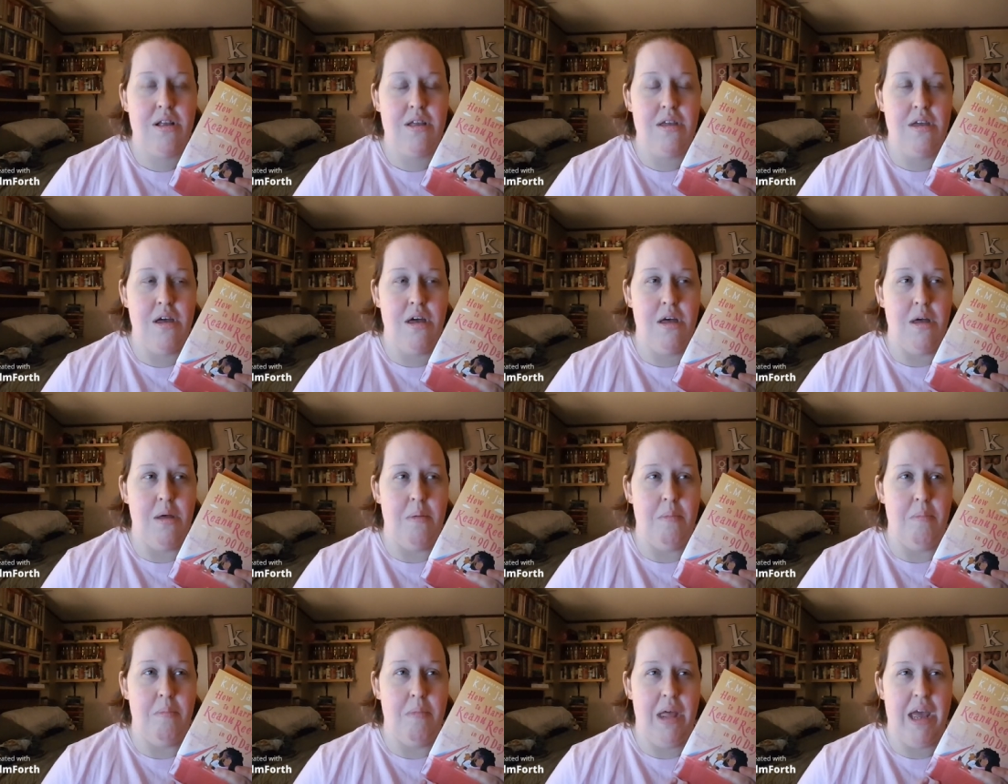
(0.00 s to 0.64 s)

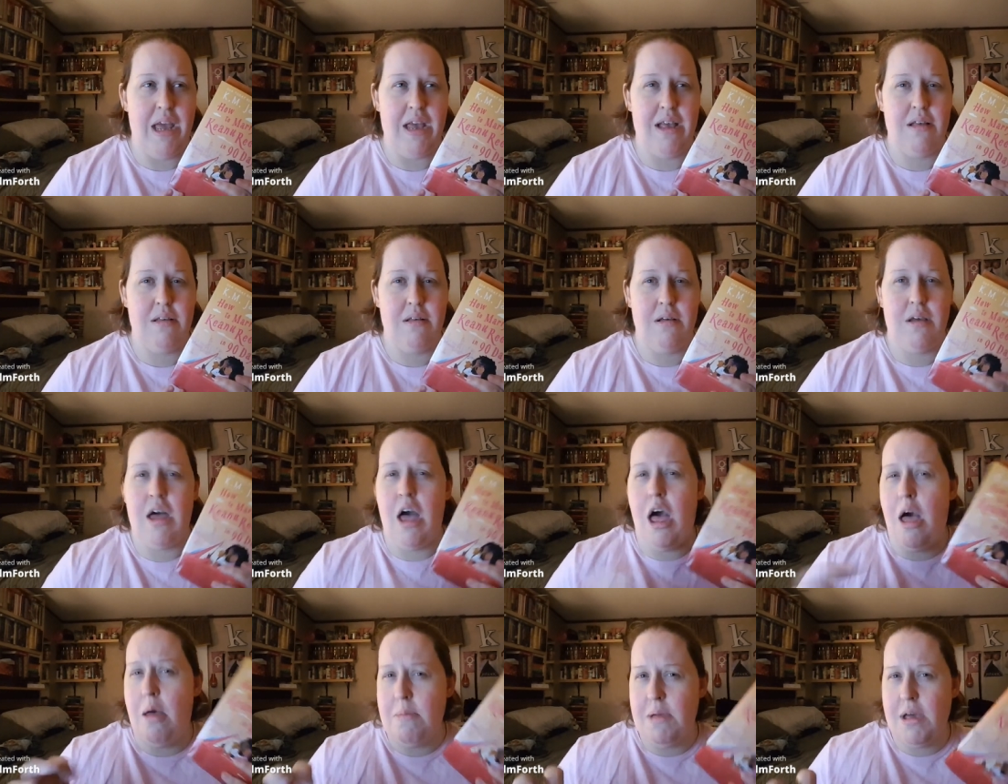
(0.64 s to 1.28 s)
um, like
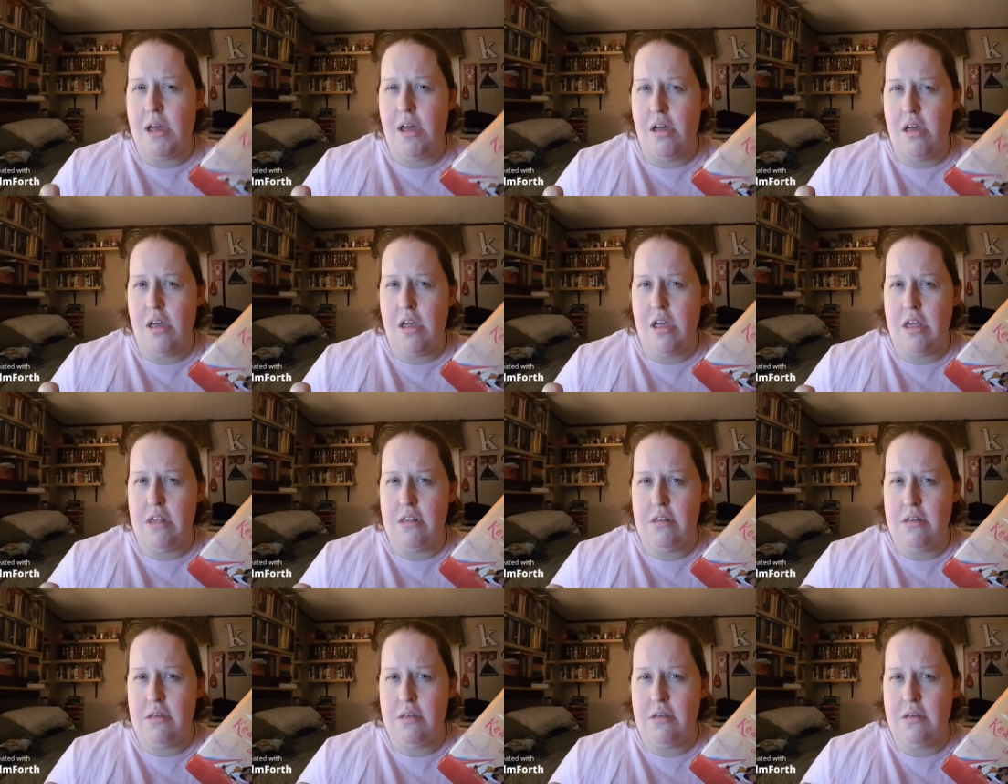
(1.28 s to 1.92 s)

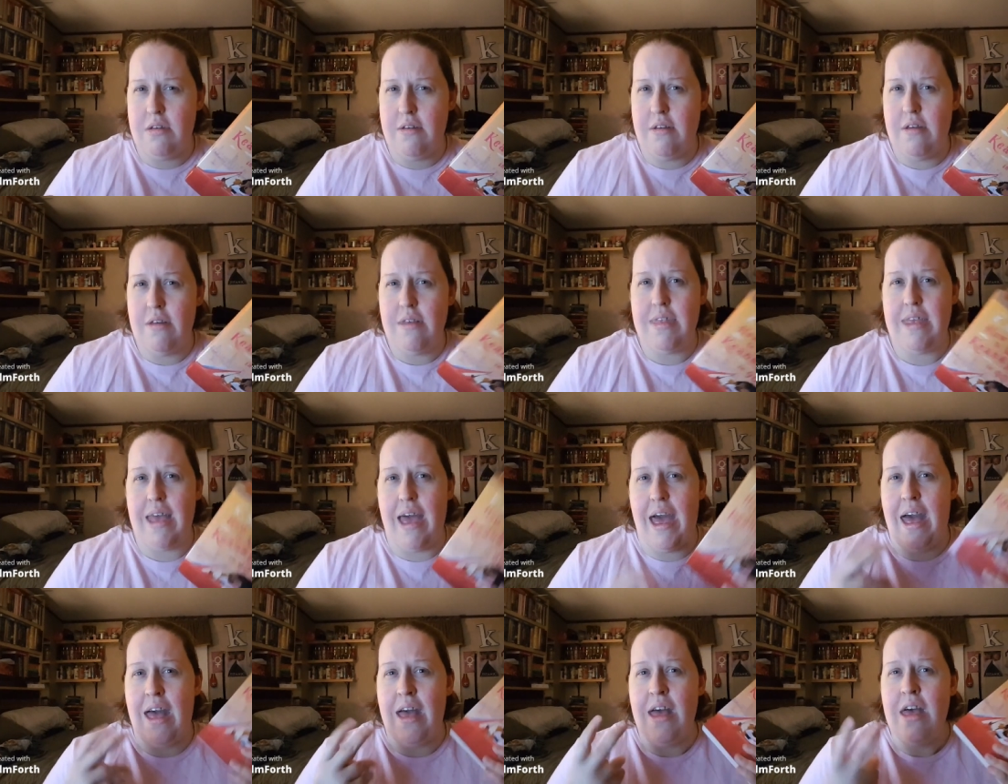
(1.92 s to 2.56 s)
Comic-Con
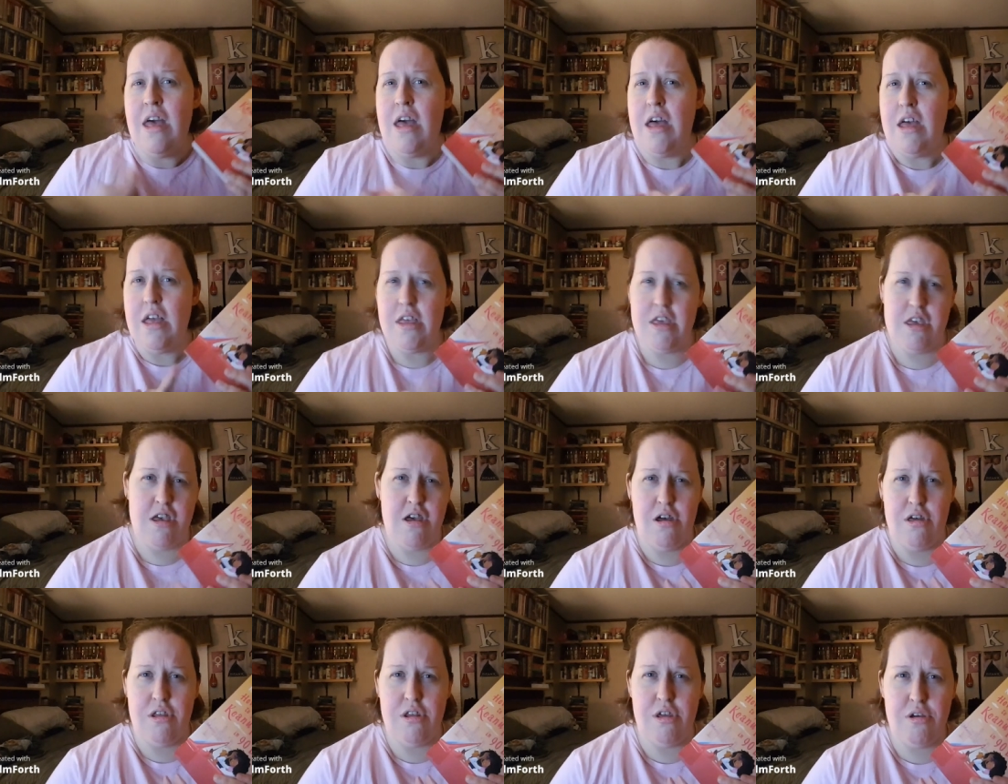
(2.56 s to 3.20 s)
that
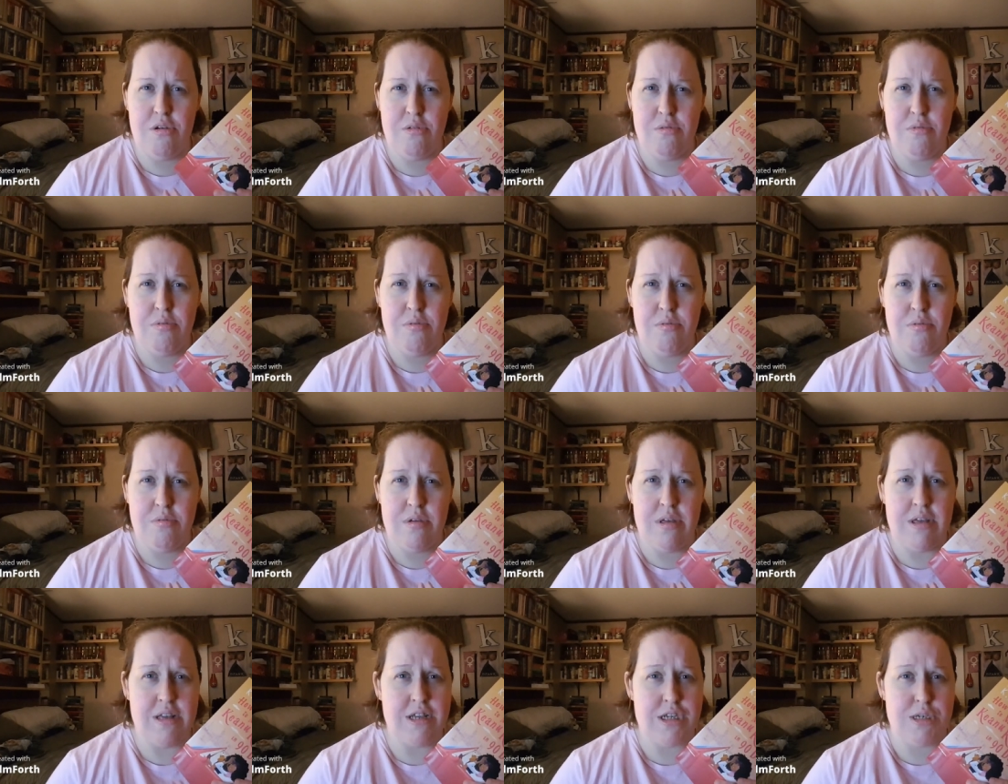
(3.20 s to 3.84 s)
Keanu
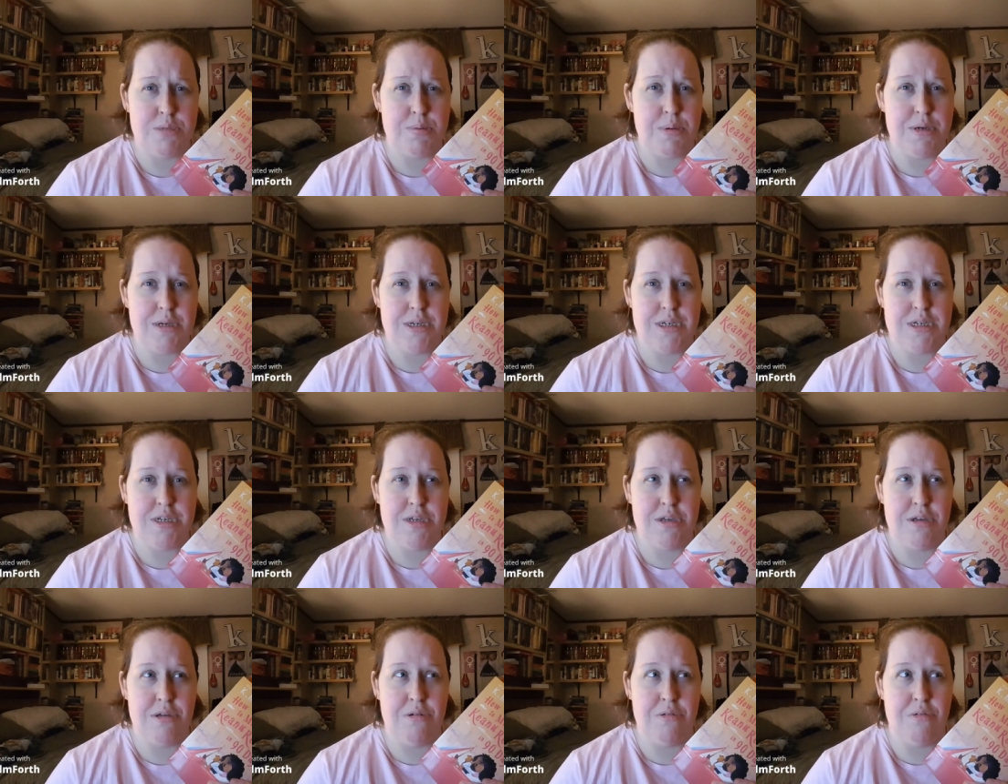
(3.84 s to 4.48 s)
is
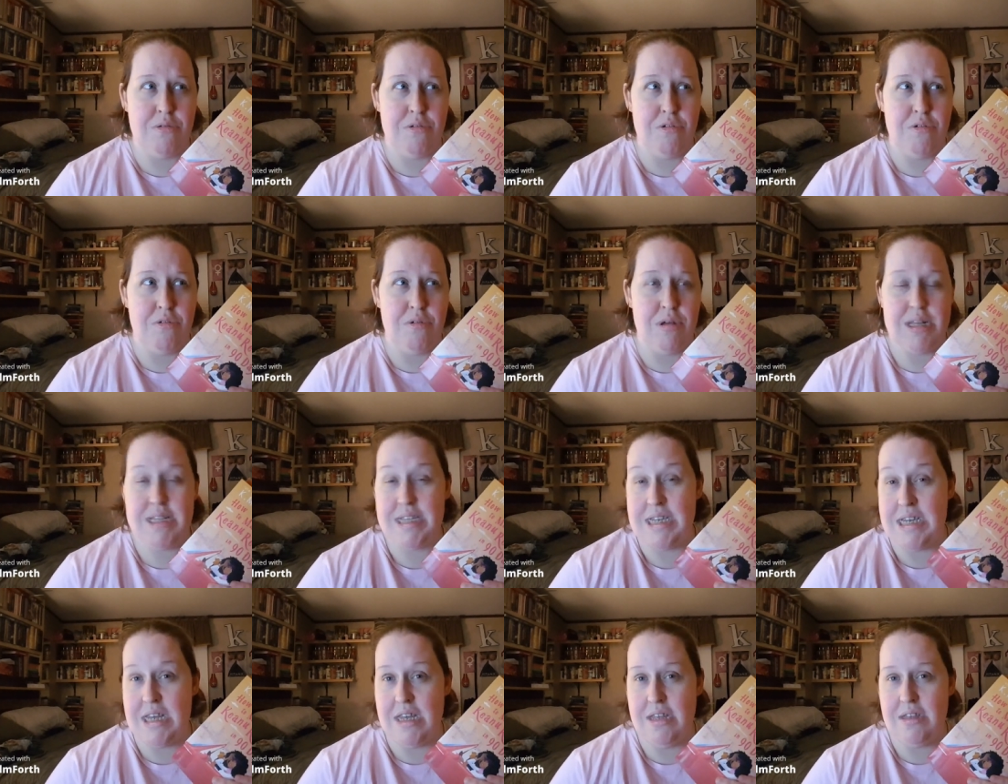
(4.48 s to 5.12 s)
supposed to
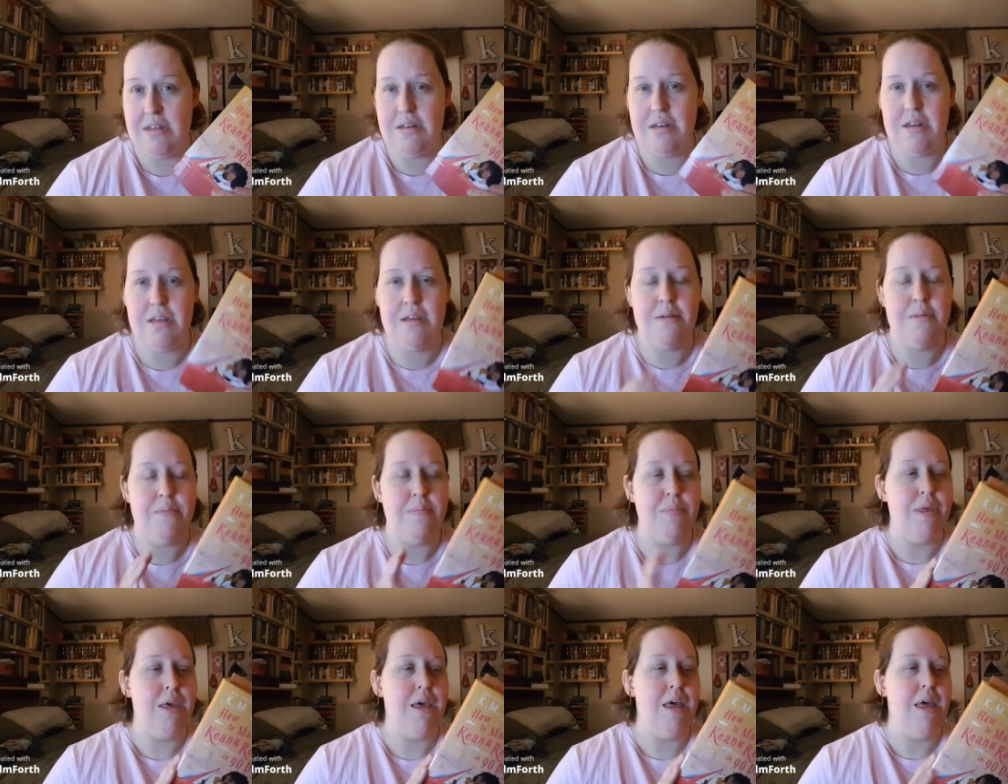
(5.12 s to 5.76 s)
attend
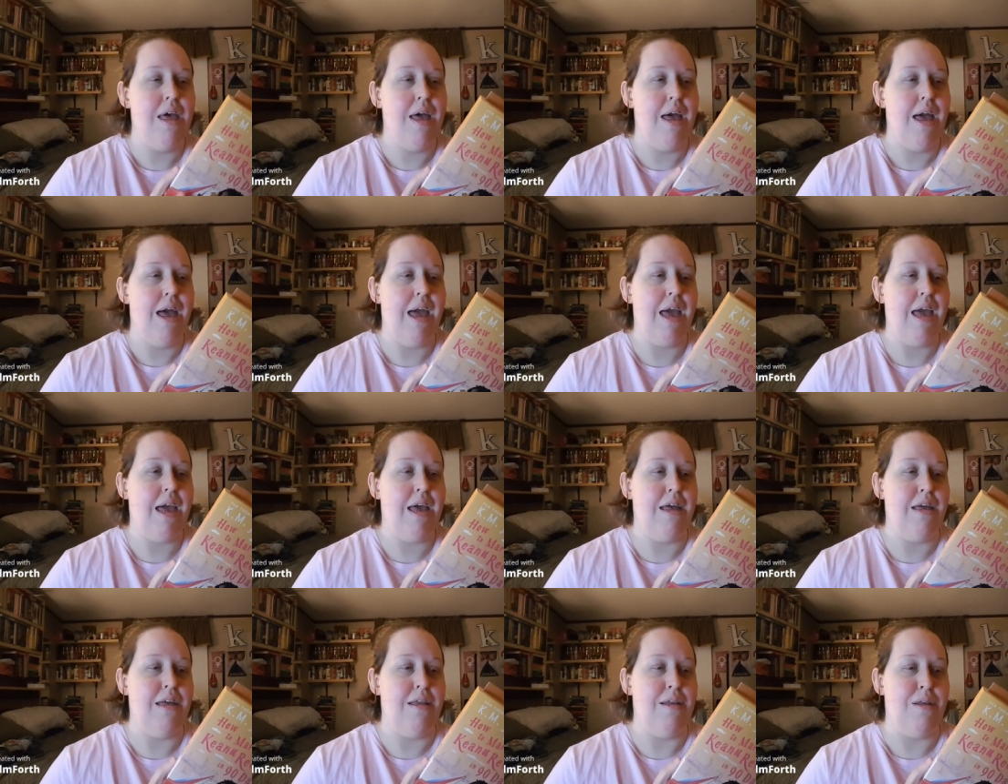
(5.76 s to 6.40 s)

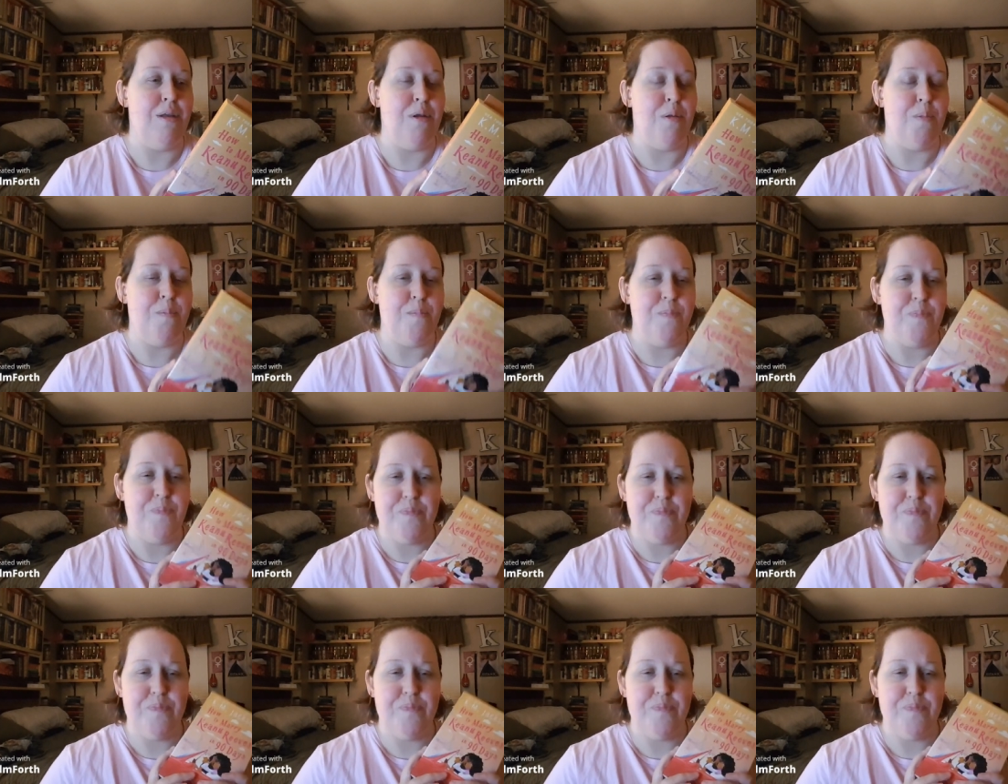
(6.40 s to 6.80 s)
and